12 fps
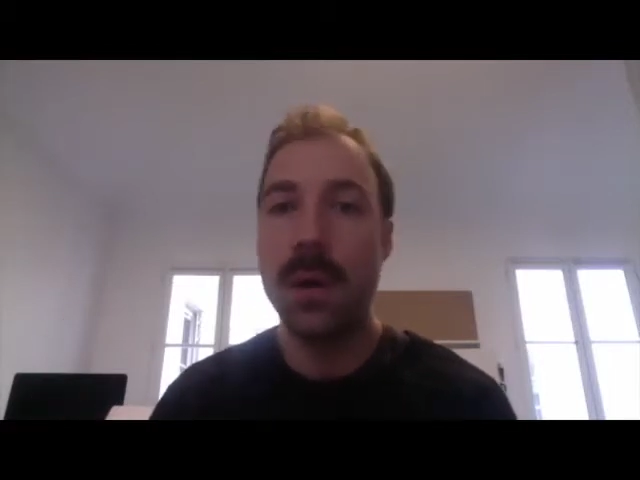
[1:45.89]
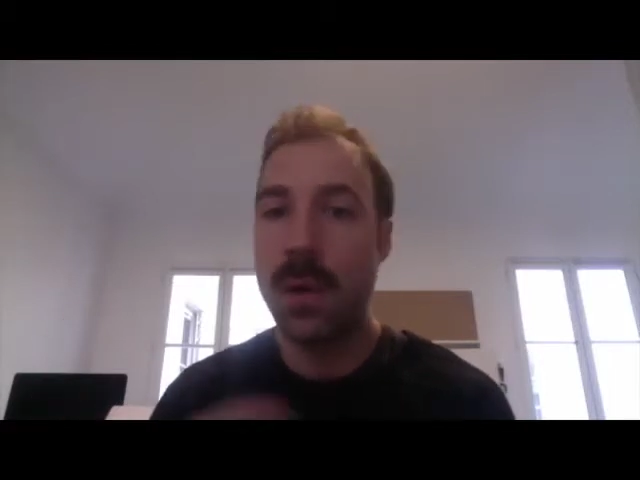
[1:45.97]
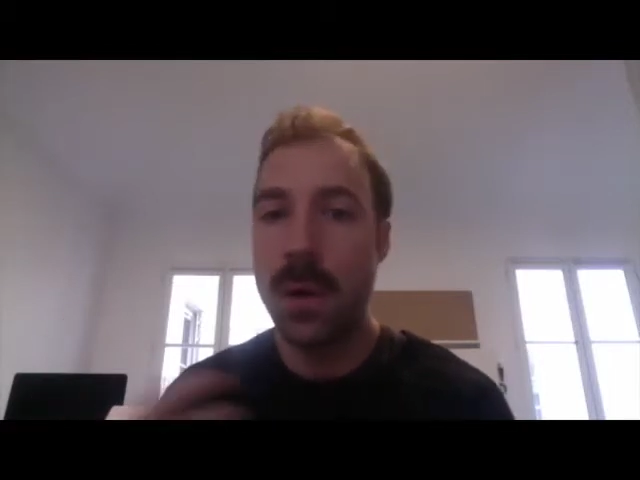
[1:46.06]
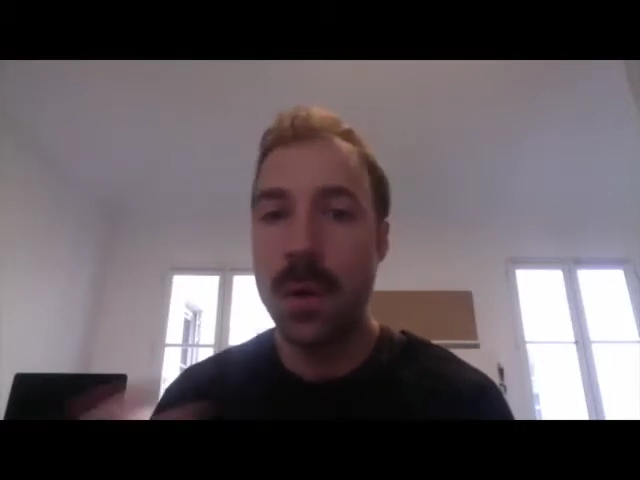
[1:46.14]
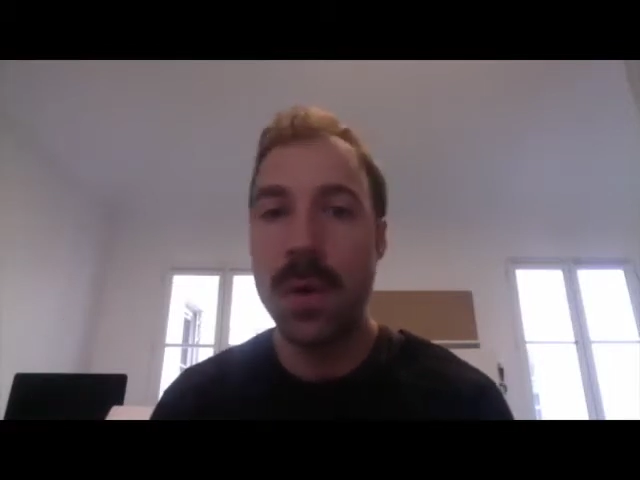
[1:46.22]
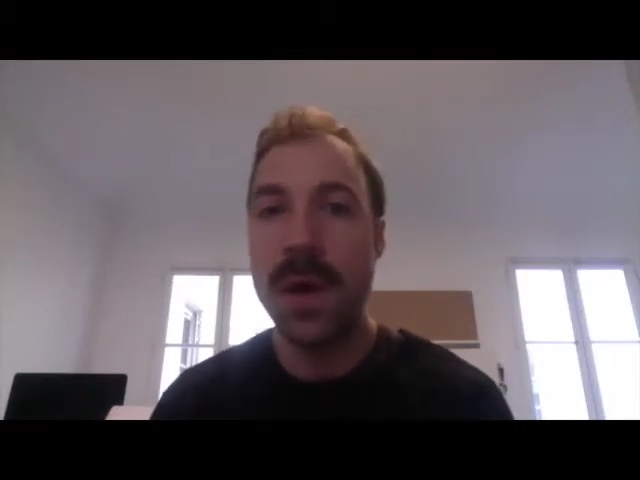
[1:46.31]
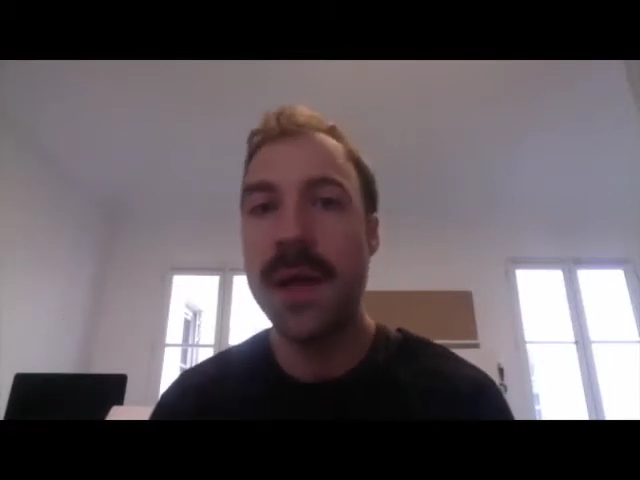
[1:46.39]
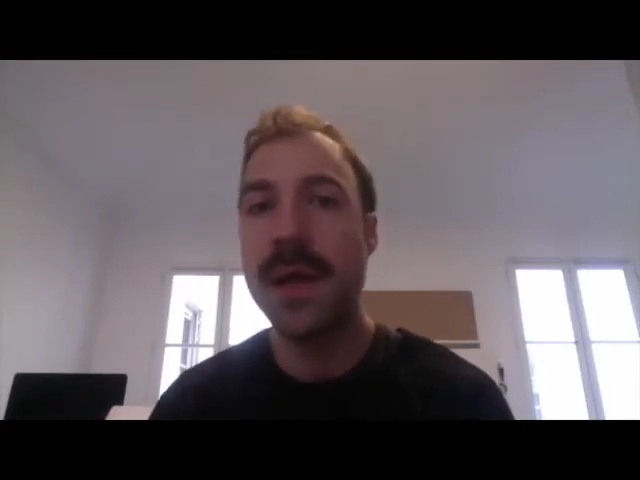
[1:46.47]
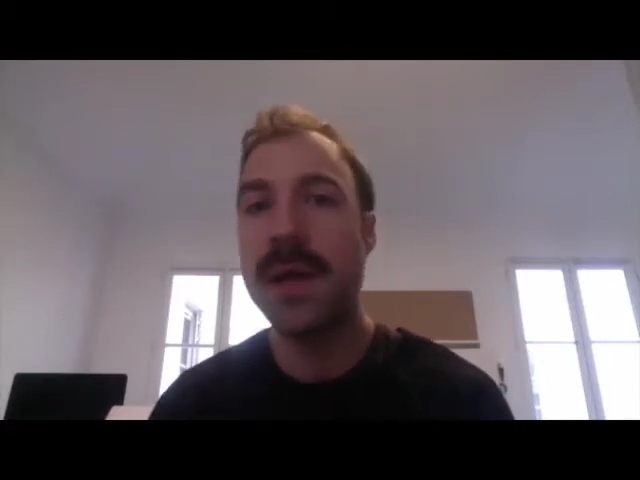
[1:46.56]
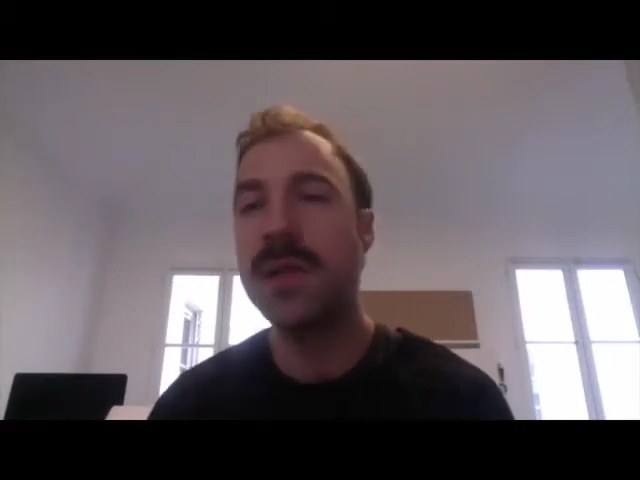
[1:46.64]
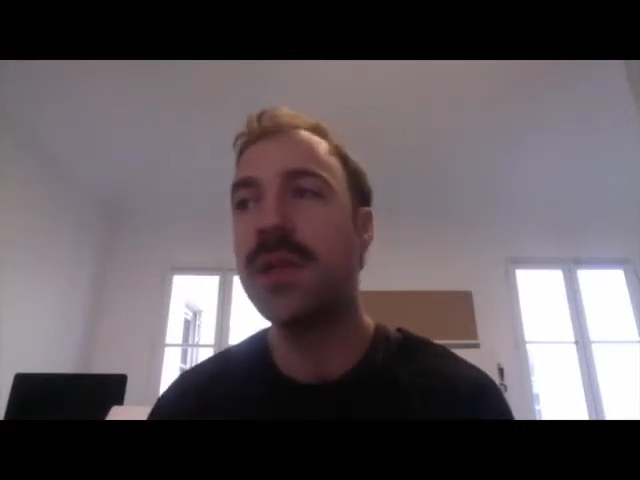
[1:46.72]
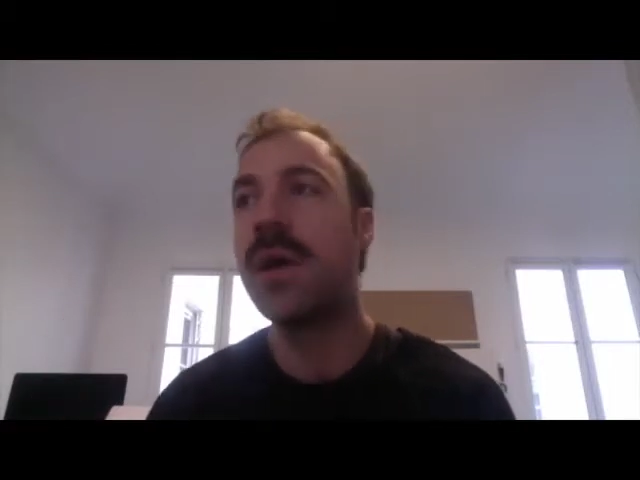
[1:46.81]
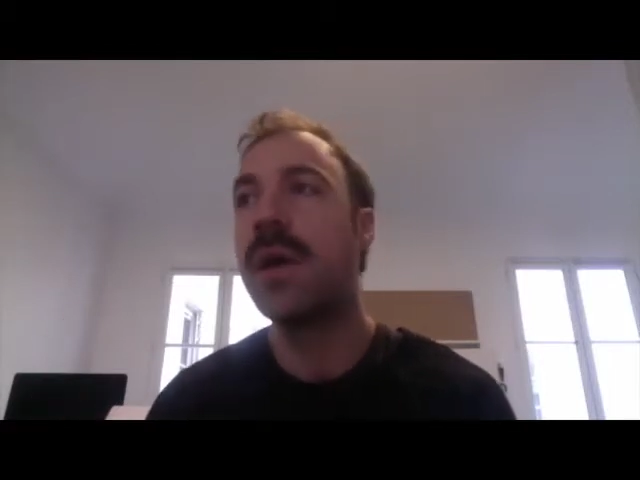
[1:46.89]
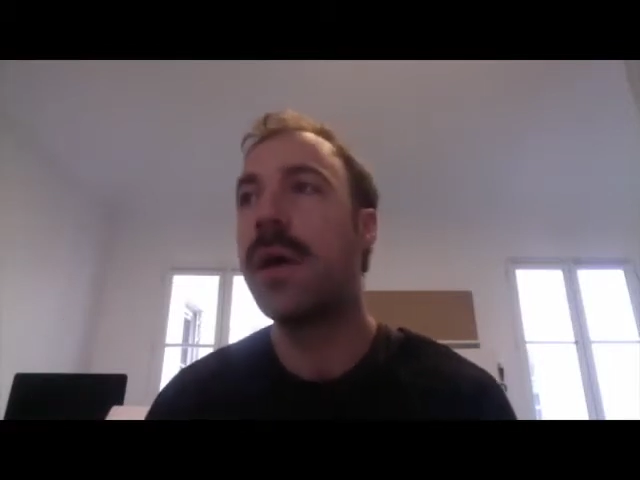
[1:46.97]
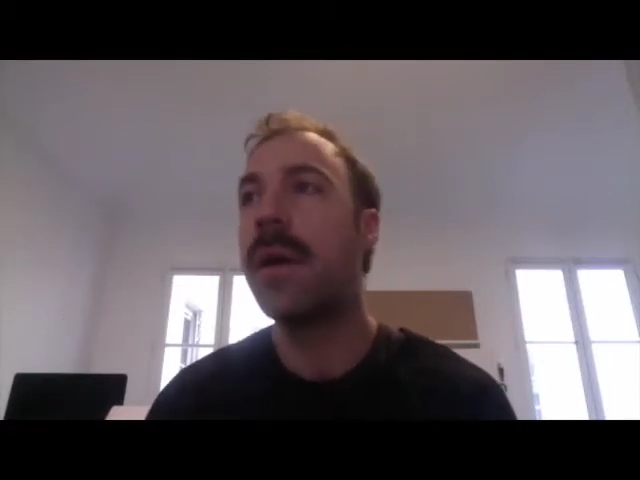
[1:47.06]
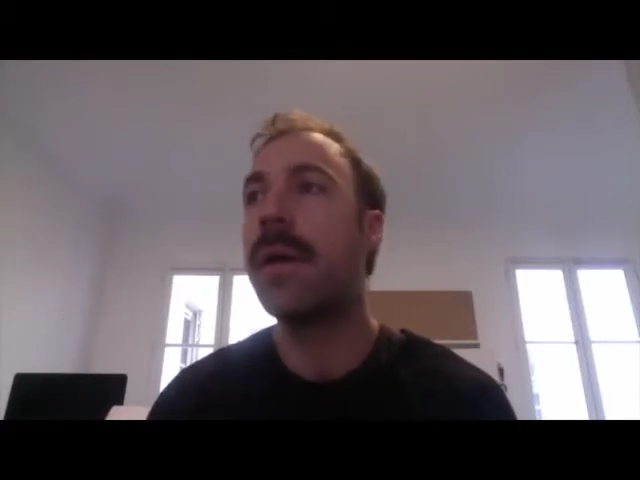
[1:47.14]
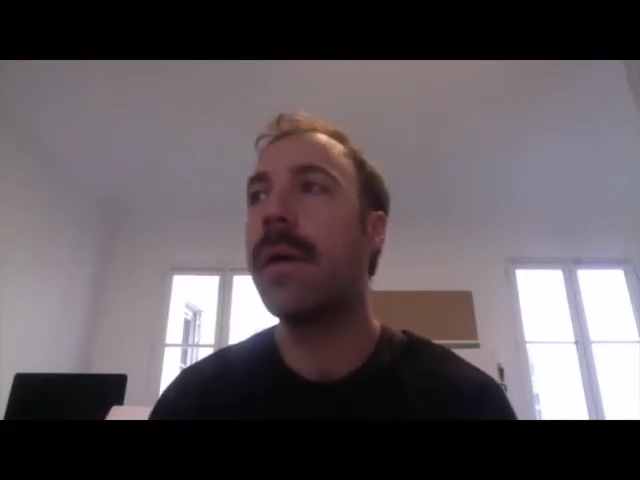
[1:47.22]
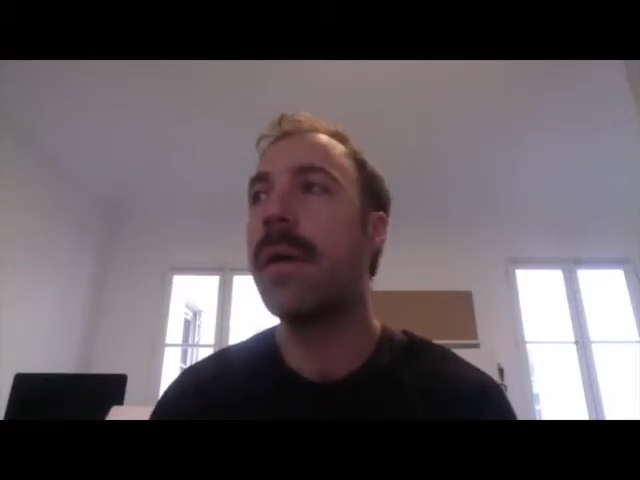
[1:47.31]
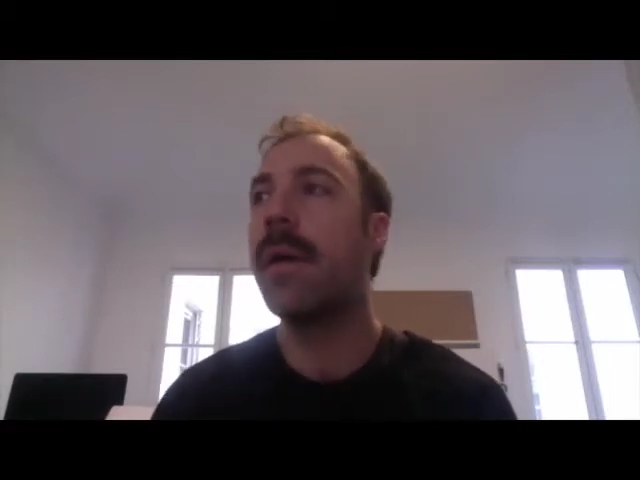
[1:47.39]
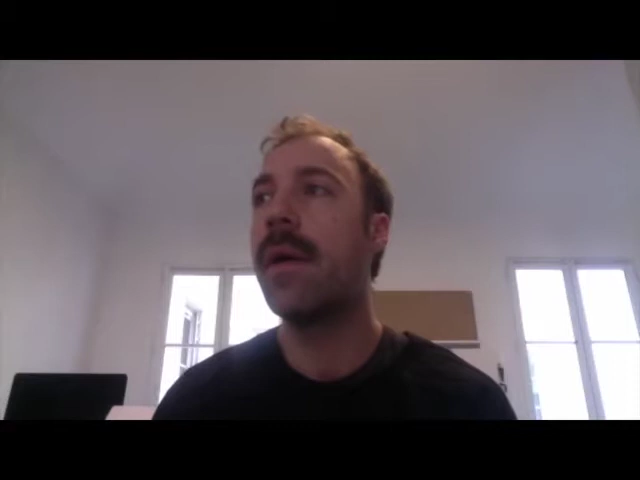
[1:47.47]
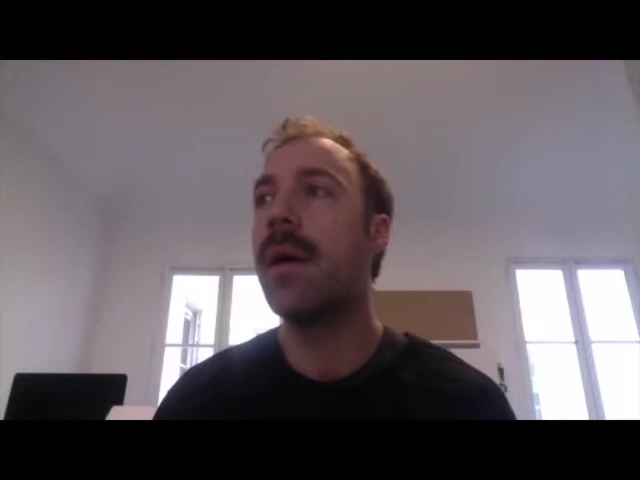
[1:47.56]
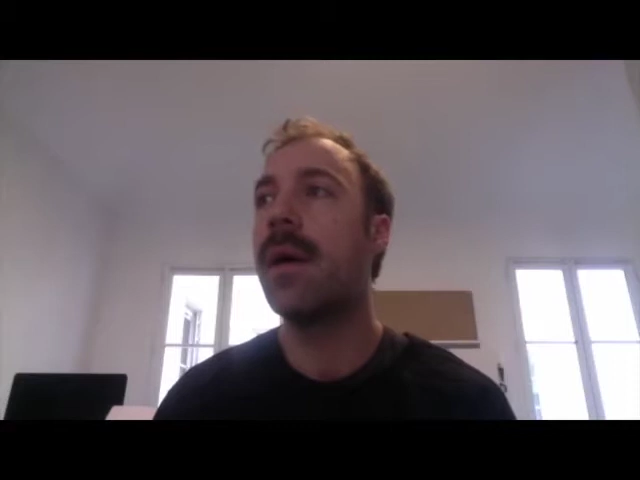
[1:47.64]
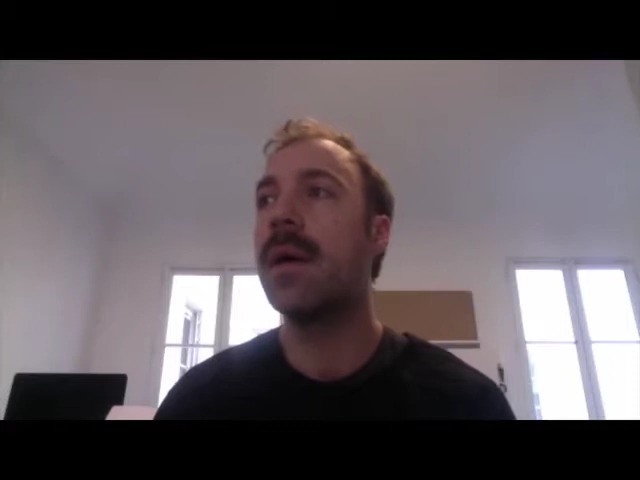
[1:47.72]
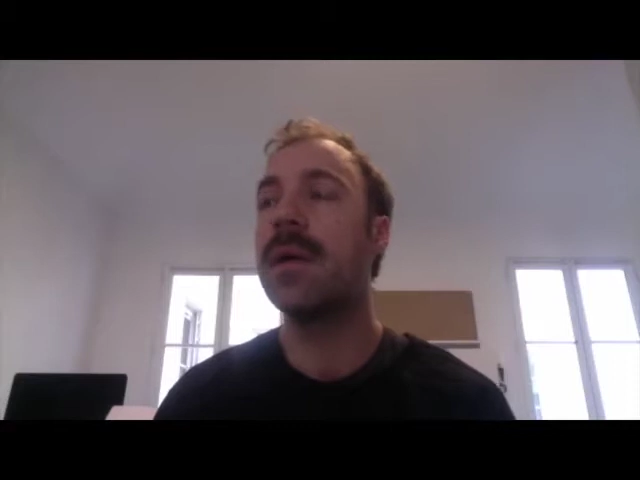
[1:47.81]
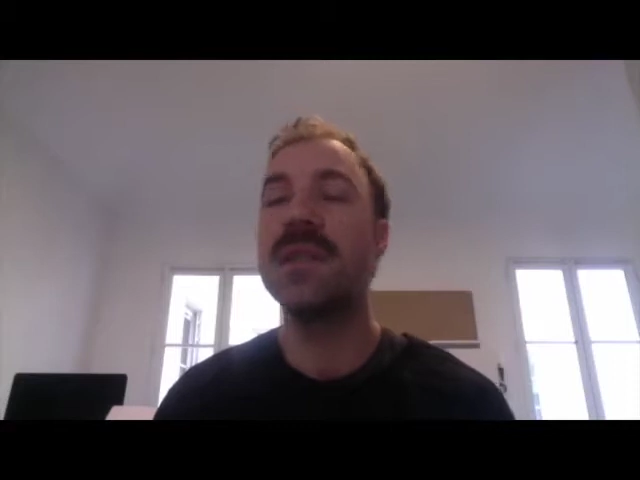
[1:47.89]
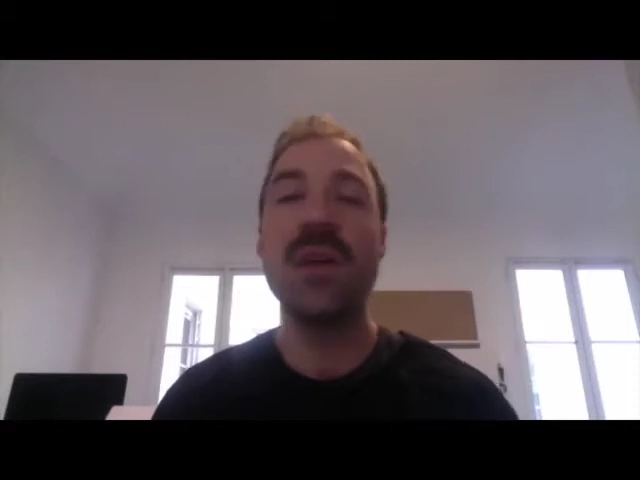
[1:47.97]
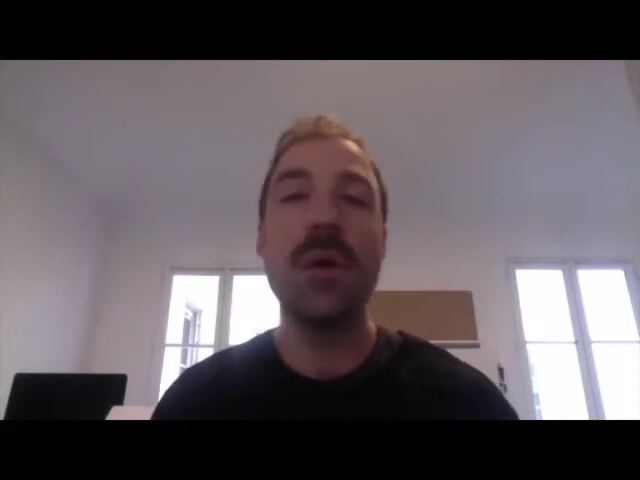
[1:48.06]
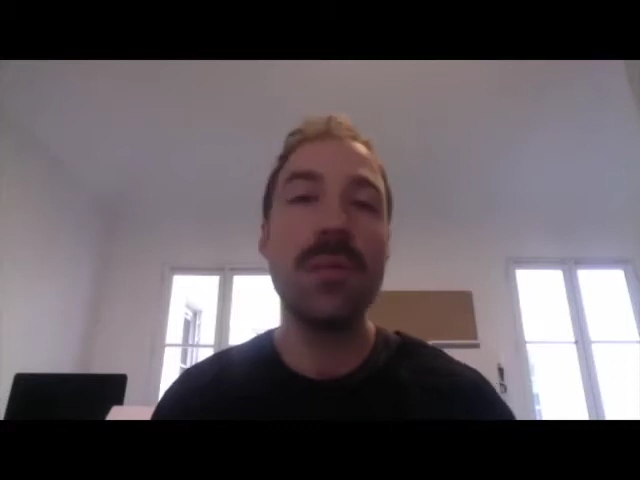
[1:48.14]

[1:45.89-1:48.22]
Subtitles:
raw edge, the